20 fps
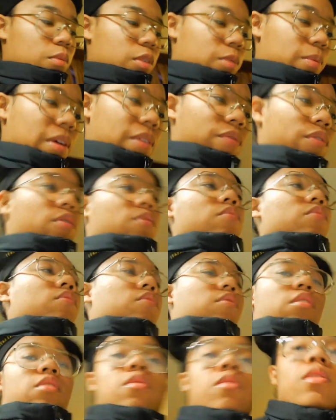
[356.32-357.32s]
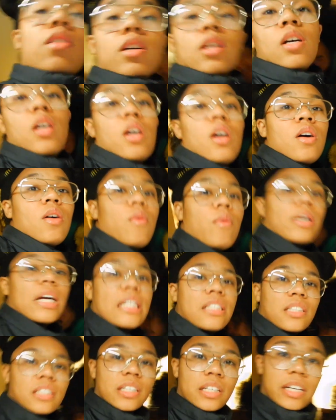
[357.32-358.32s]
um, where's my phone? Oh. We're
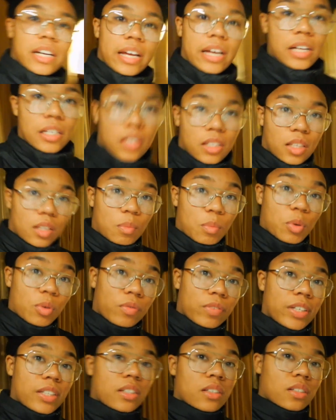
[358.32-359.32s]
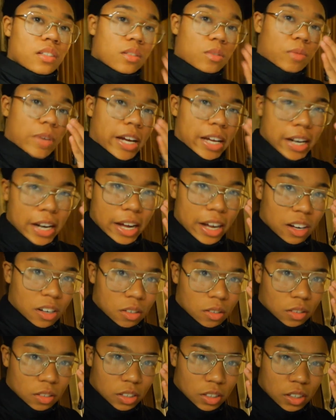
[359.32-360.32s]
actually gonna head to the movies right
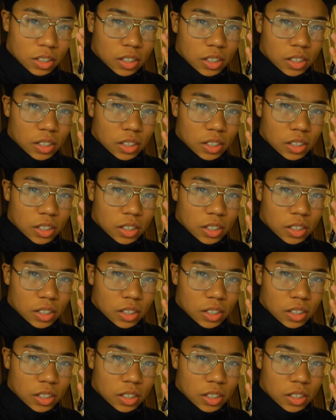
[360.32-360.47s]
now.